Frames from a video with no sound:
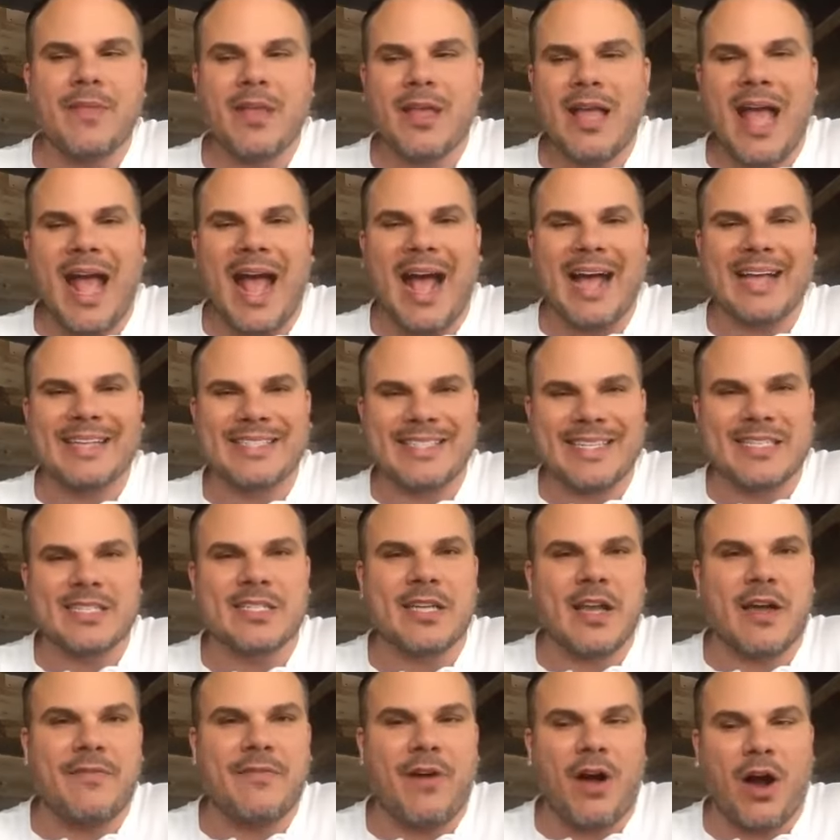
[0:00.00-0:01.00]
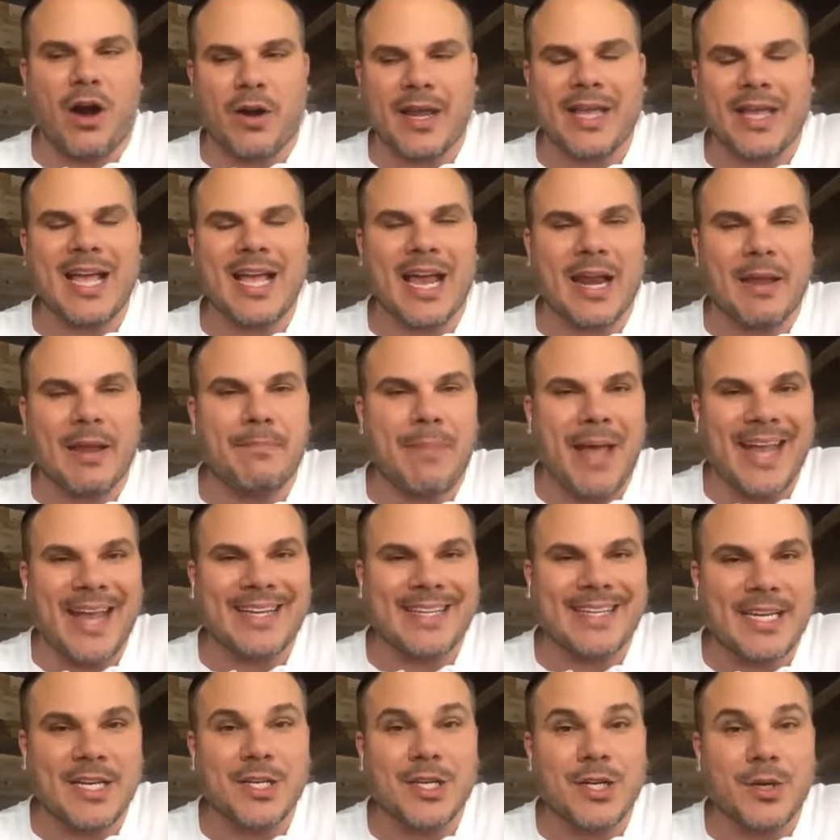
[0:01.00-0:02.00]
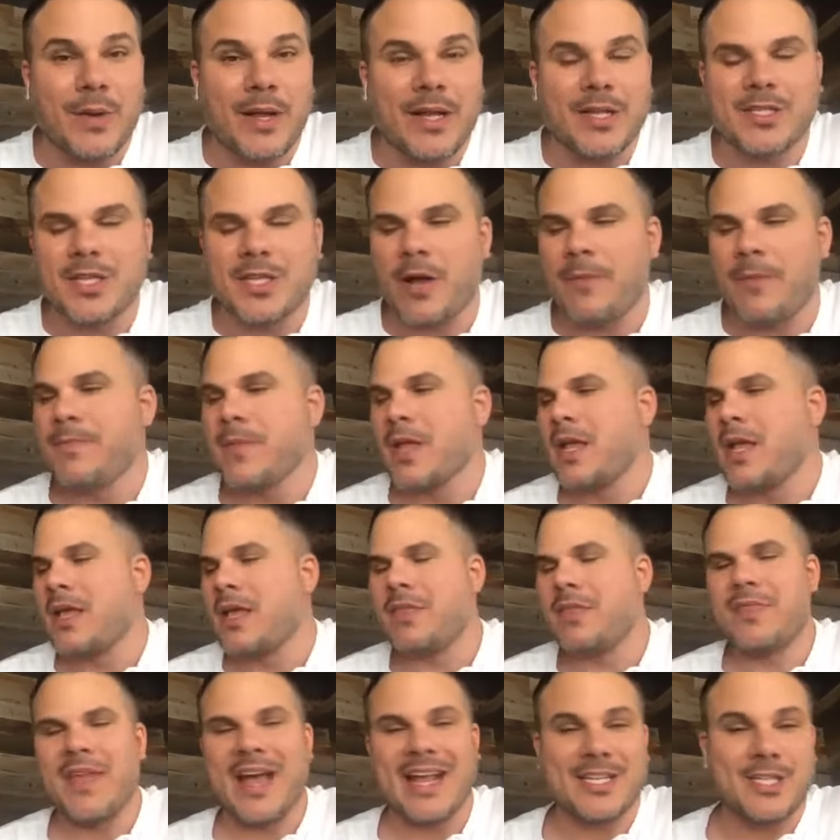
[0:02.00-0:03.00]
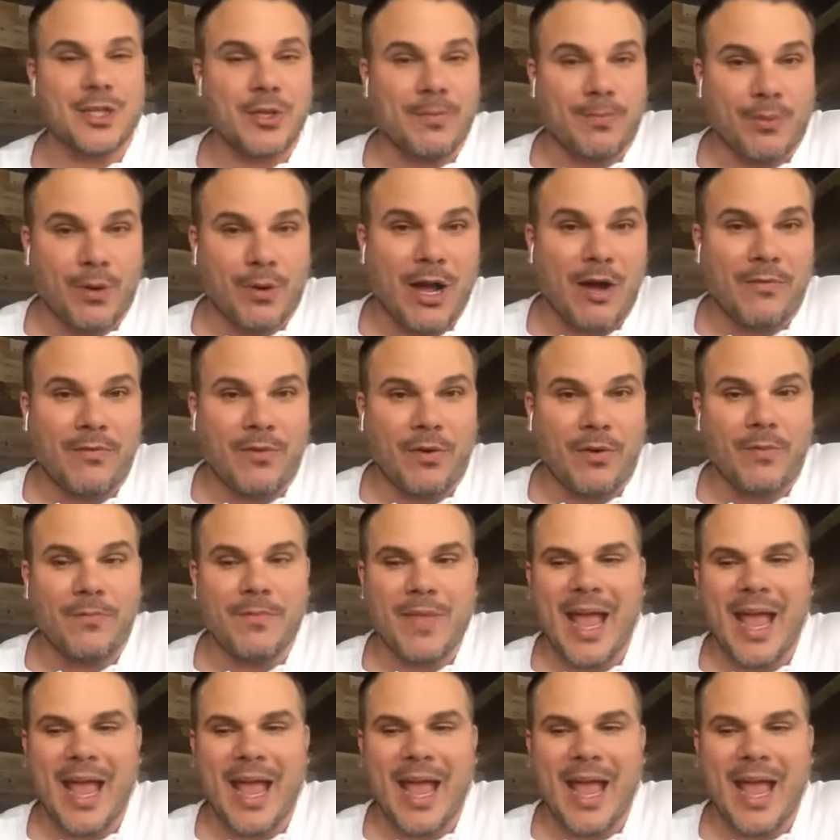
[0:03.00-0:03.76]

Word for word: has this stuff already kind of baked into it. So that's super helpful.